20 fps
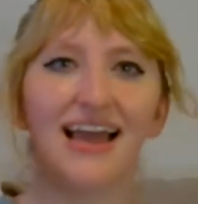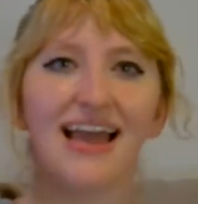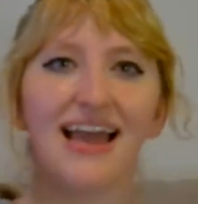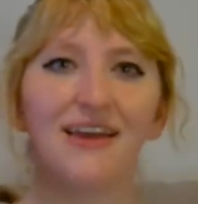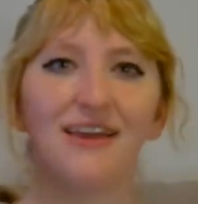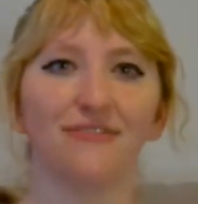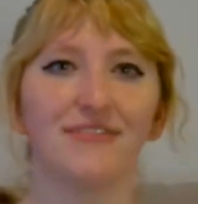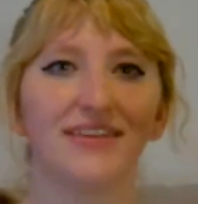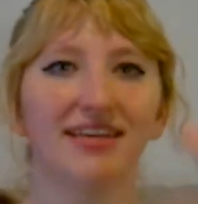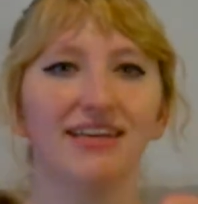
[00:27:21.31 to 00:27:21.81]

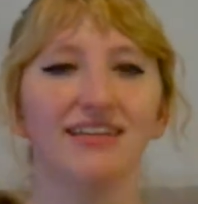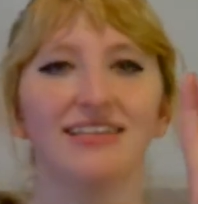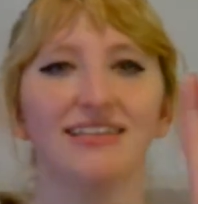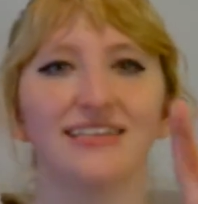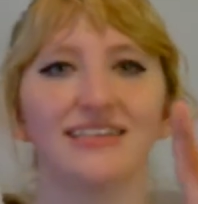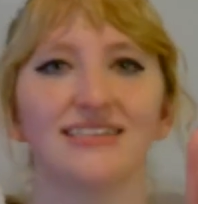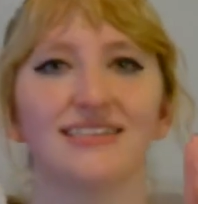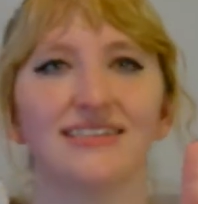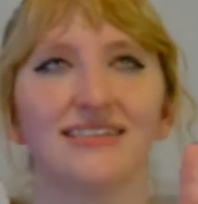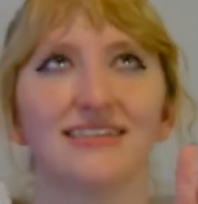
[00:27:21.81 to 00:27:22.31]
If
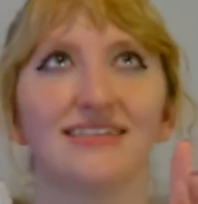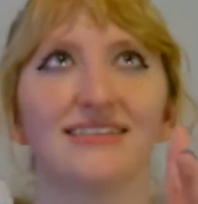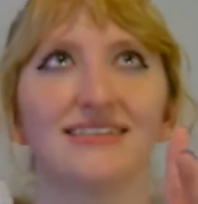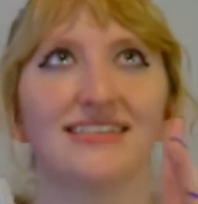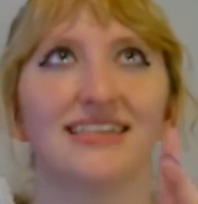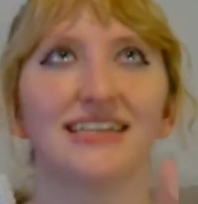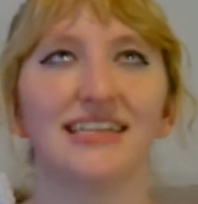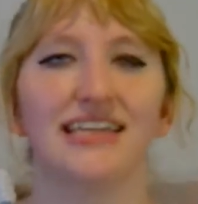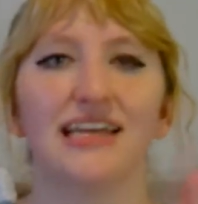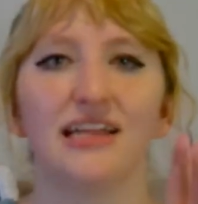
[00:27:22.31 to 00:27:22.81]
Gillies
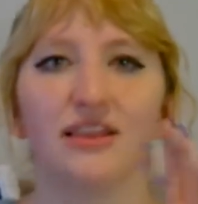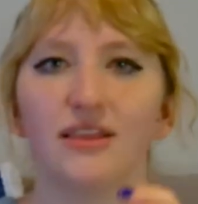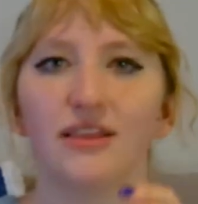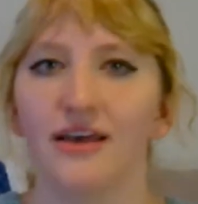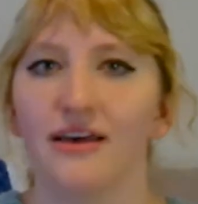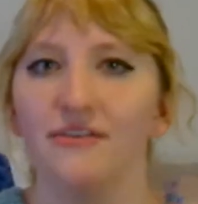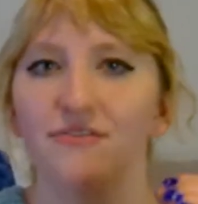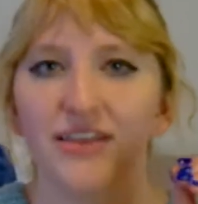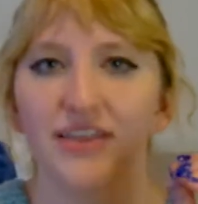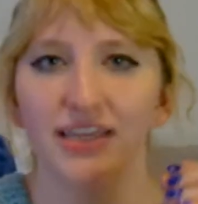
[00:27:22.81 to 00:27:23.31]
didn't
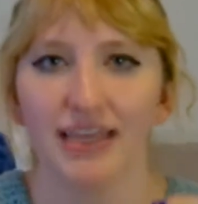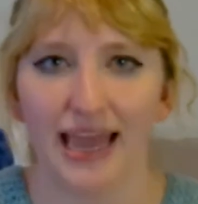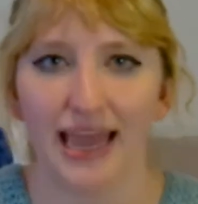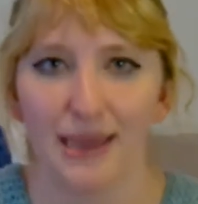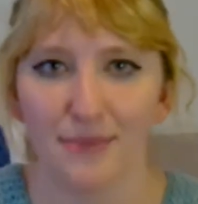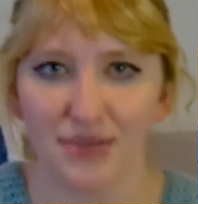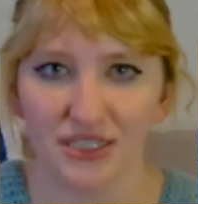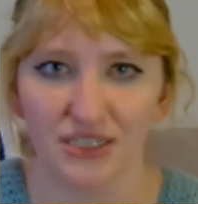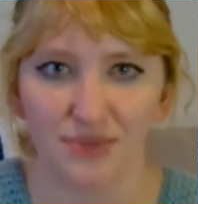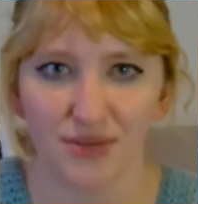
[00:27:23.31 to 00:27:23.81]
love the
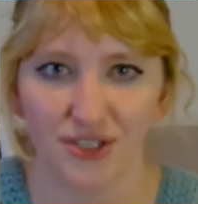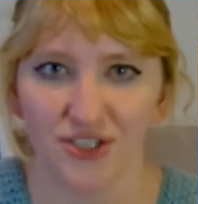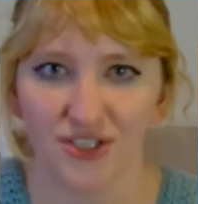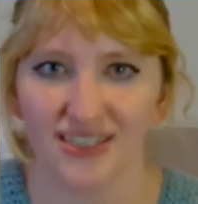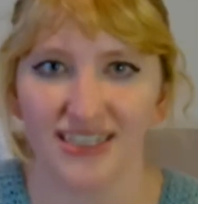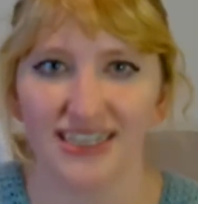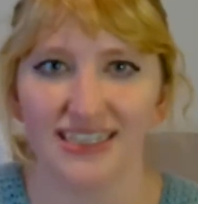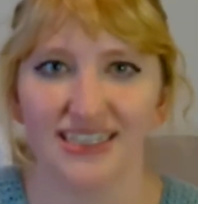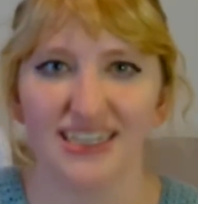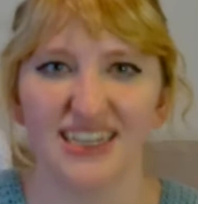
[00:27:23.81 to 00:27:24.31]
game as much as
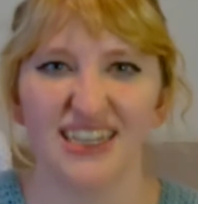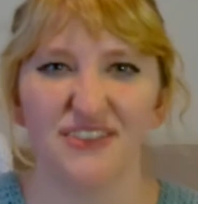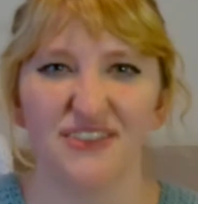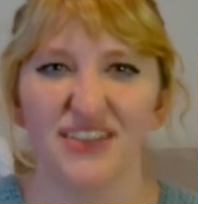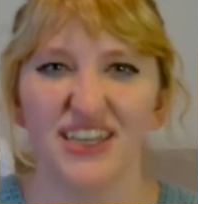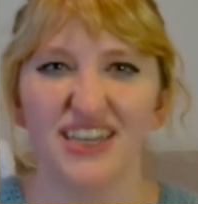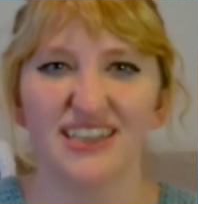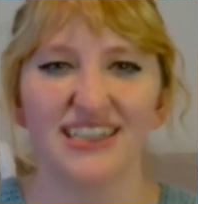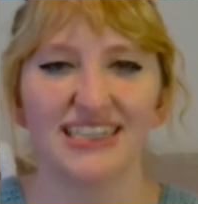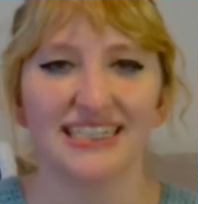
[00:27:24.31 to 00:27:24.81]
he did, if
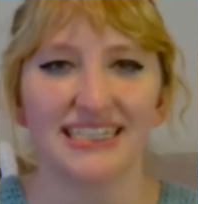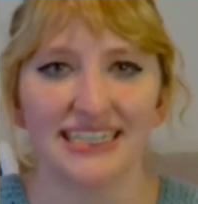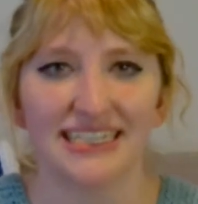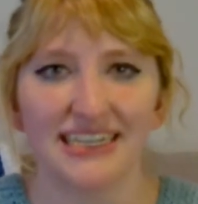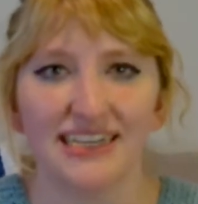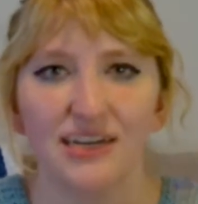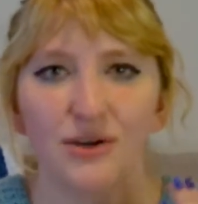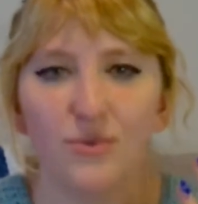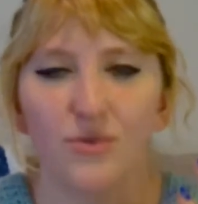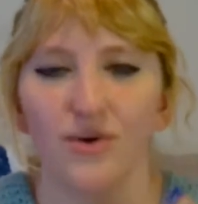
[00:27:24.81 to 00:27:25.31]
Gillies
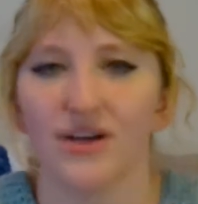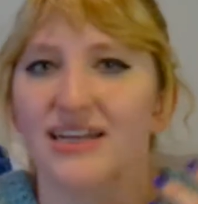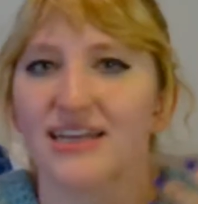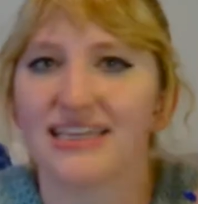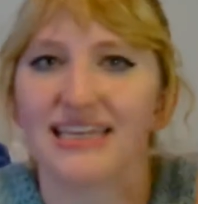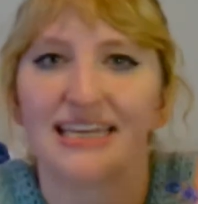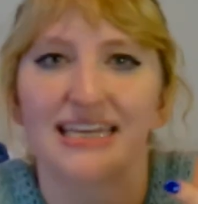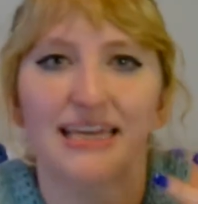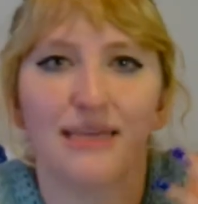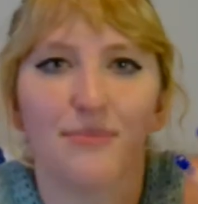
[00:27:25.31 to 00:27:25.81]
didn't want to
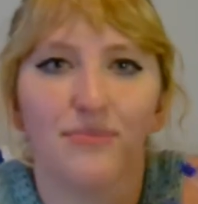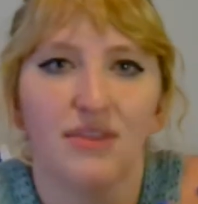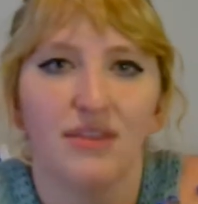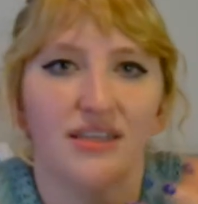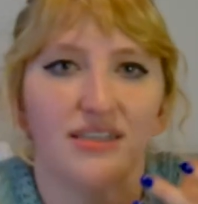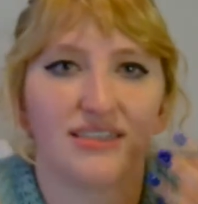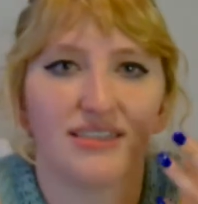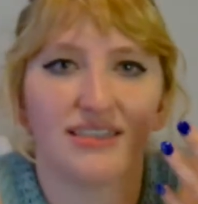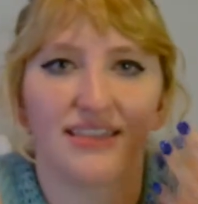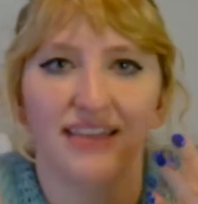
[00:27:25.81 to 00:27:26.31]
keep
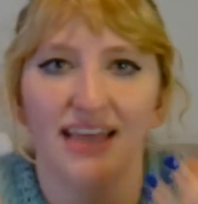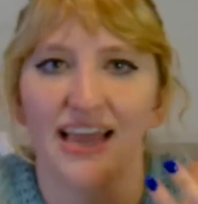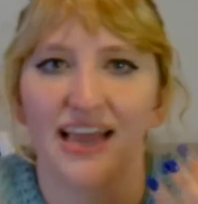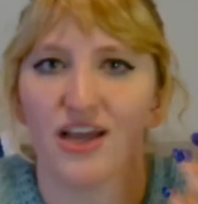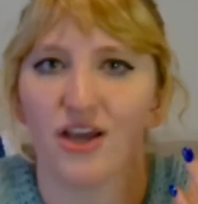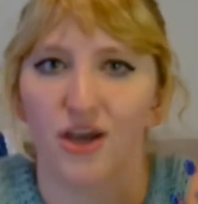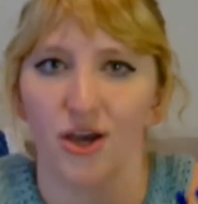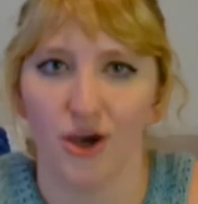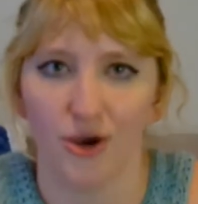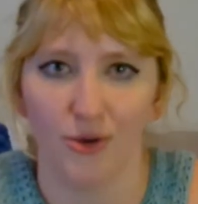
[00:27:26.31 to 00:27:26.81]
this
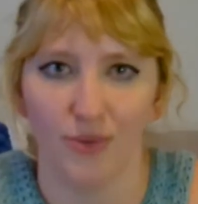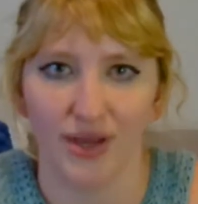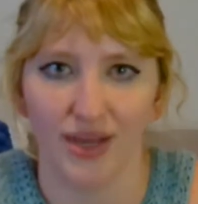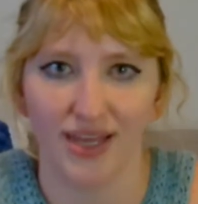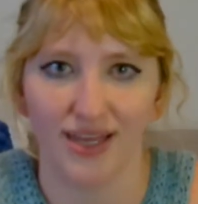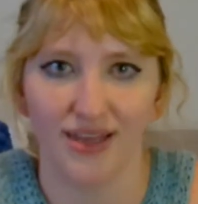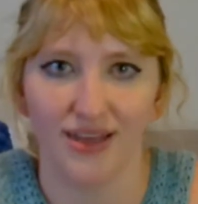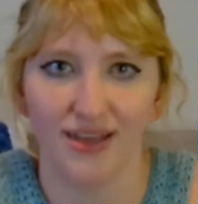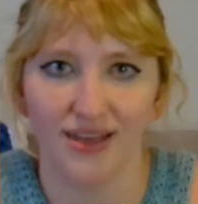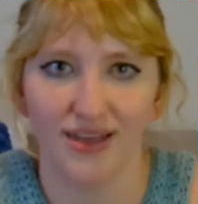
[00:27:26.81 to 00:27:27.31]
thing going,